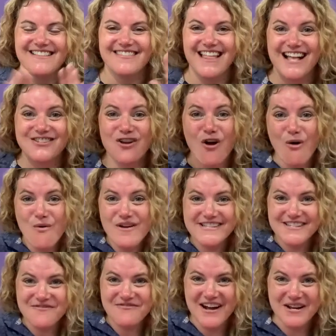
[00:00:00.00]
That's
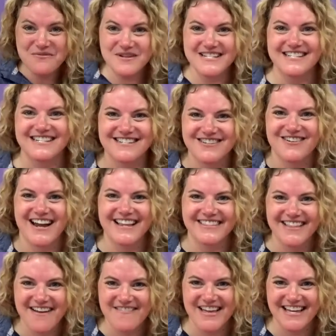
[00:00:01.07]
always a fun one to do. I
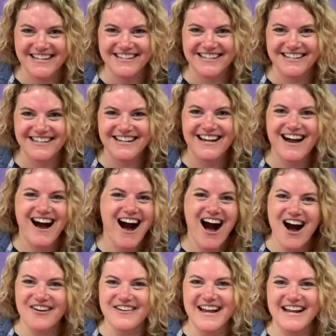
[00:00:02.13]
love it.
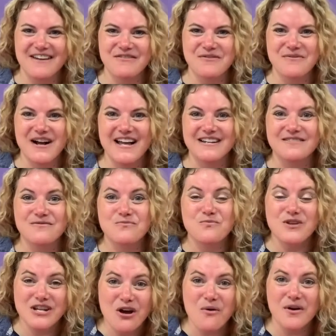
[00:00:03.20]
All right, everyone.
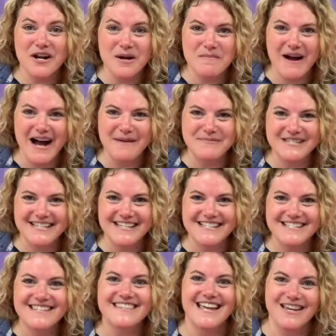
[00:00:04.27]
We know what our pops
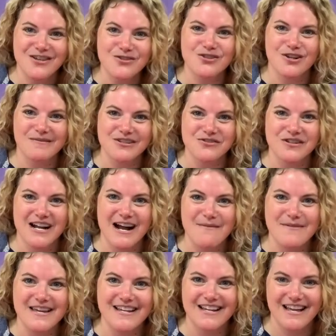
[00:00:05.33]
is. Thank you so much for
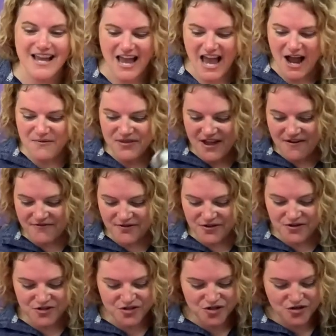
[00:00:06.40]
coming. And without
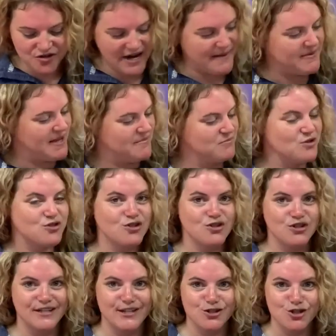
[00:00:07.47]
further ado, grab that
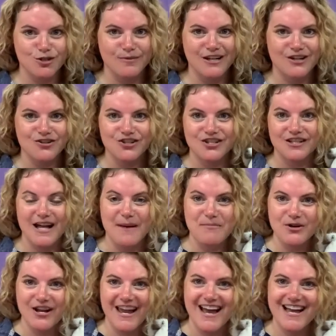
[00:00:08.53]
musical instrument or just clap
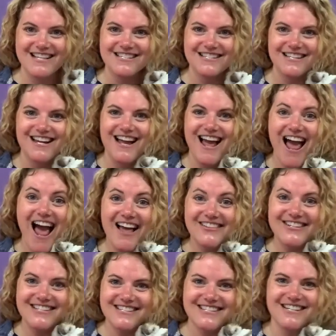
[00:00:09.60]
your hands and
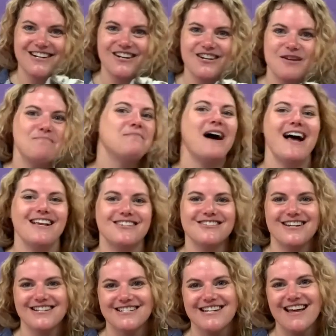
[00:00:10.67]
let's sing our goodbye
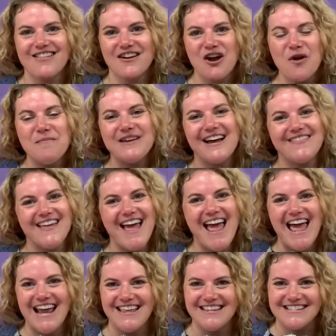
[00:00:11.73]
song together. I hope you got the
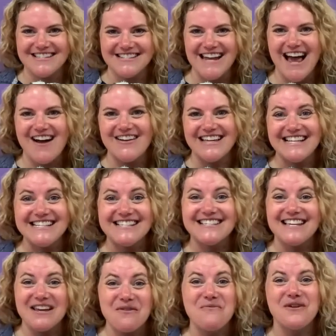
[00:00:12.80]
hang of this now and can
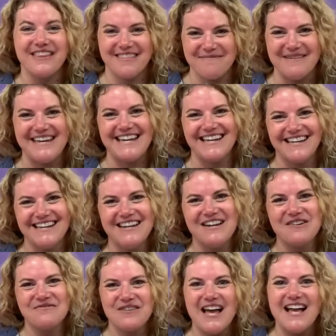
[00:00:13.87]
sing with me.
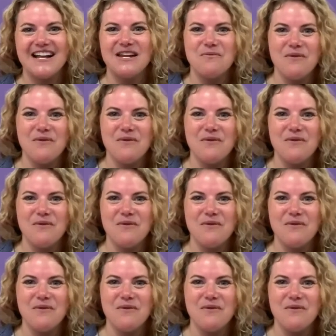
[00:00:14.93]
Ready?